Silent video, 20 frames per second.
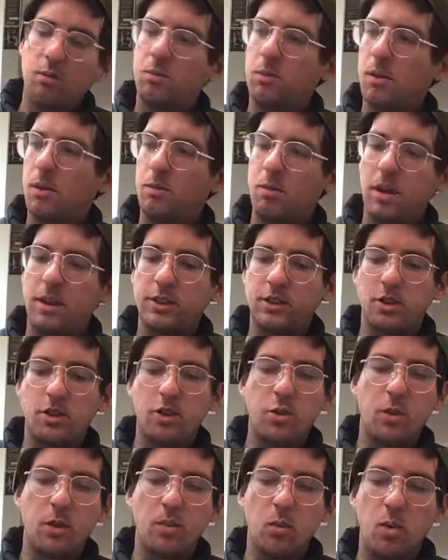I'll probably start
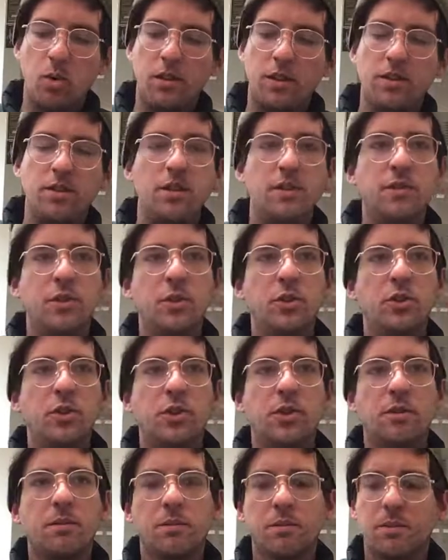doing more of these in the
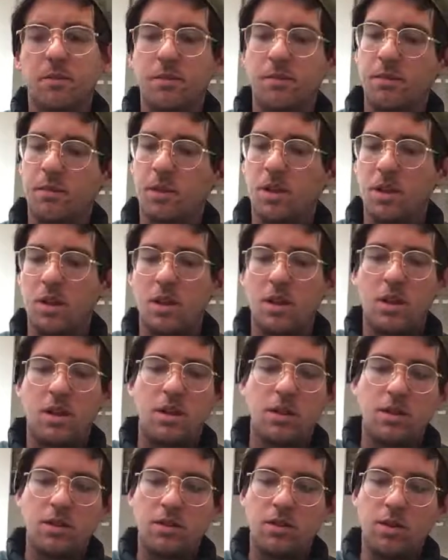future.
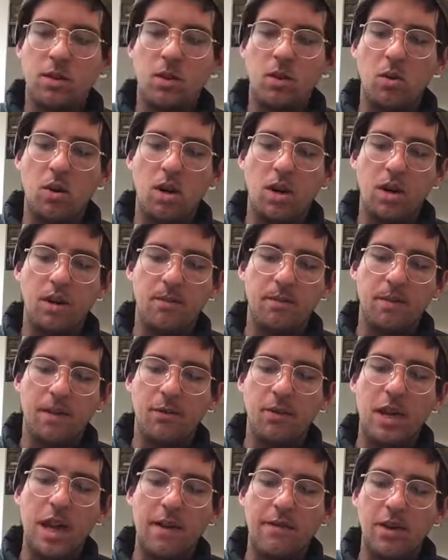So
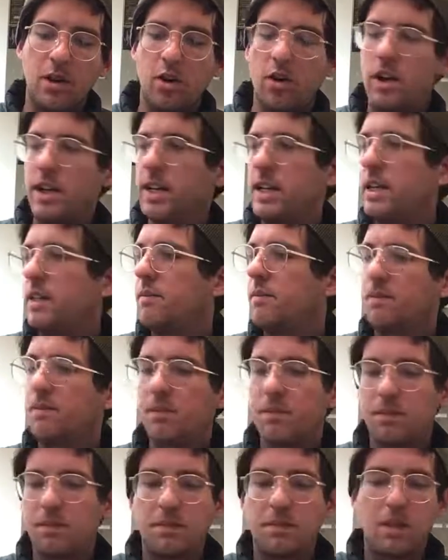if you haven't already,
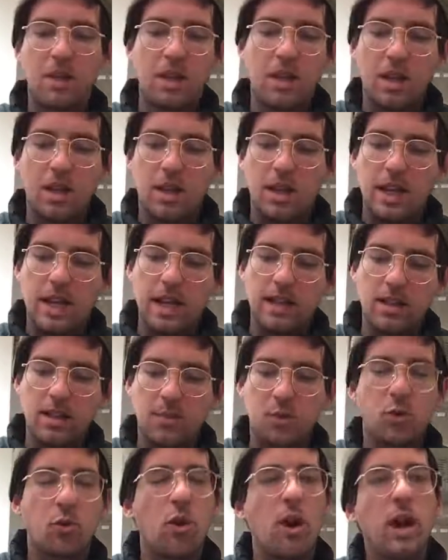hit
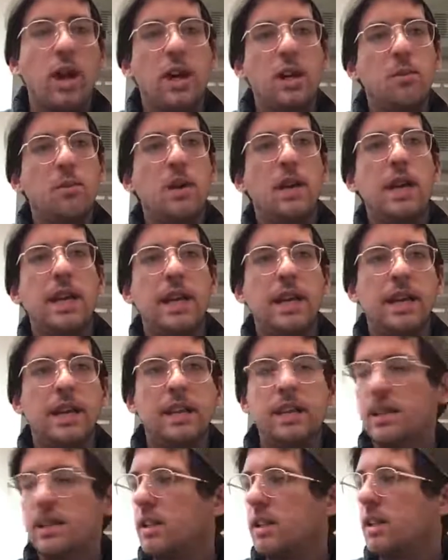subscribe
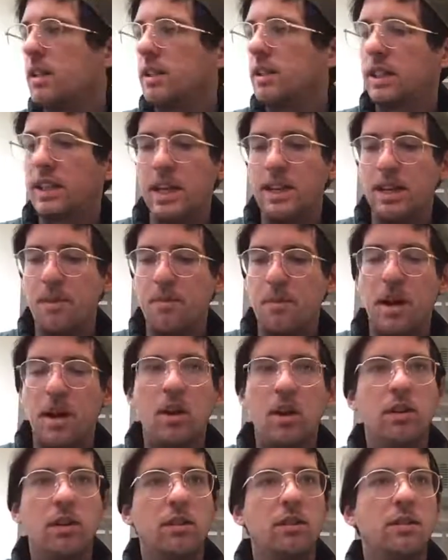and click on the
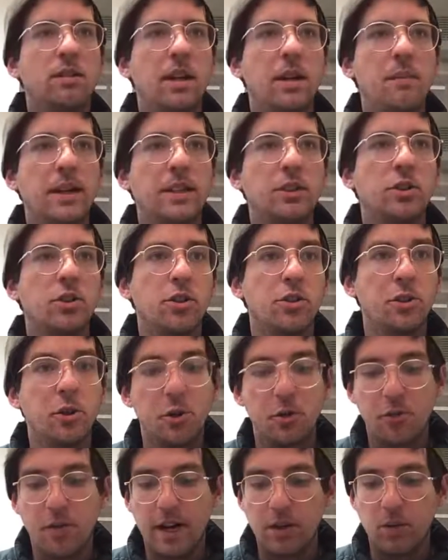bell, make sure you're
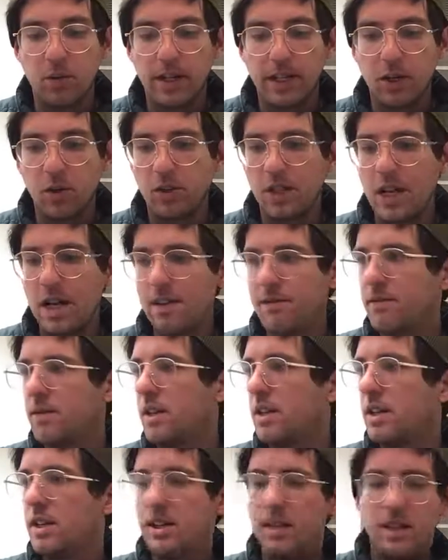notified when I go live
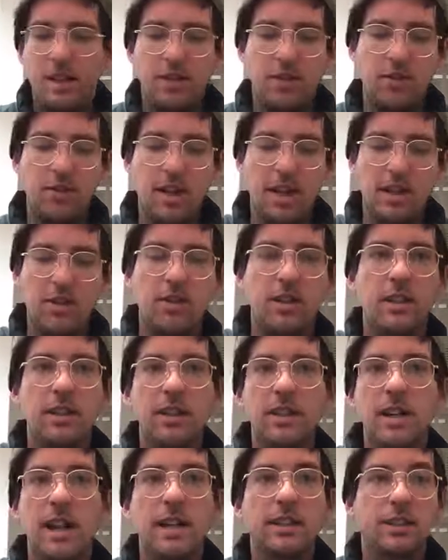so that you
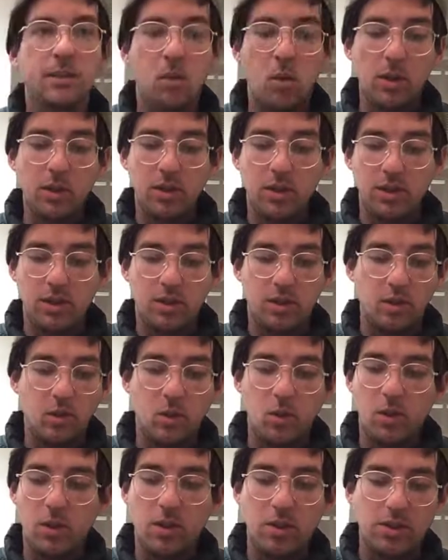can ask some questions
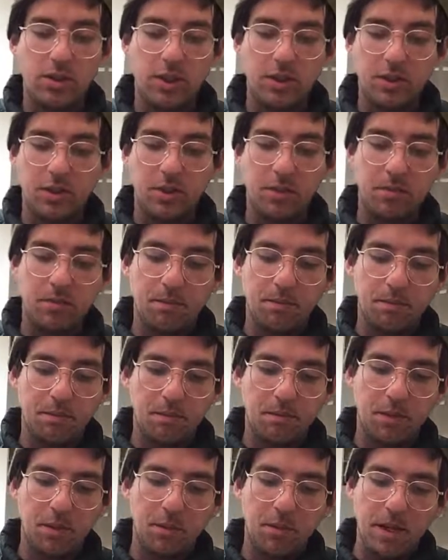or share some
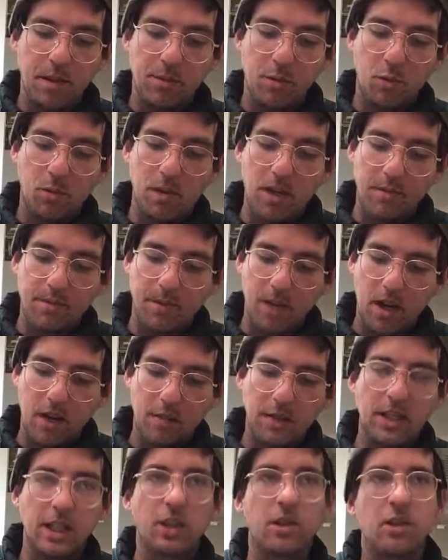tips with me. I
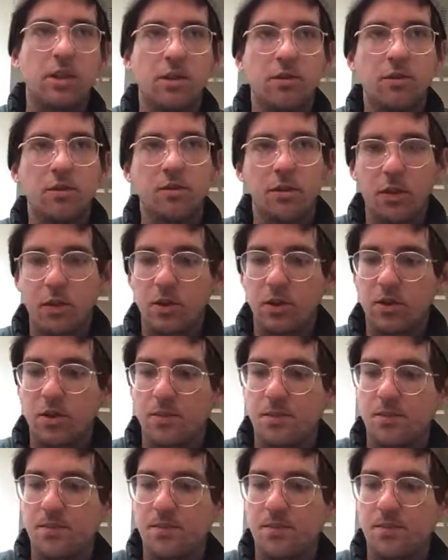always like learning from viewers.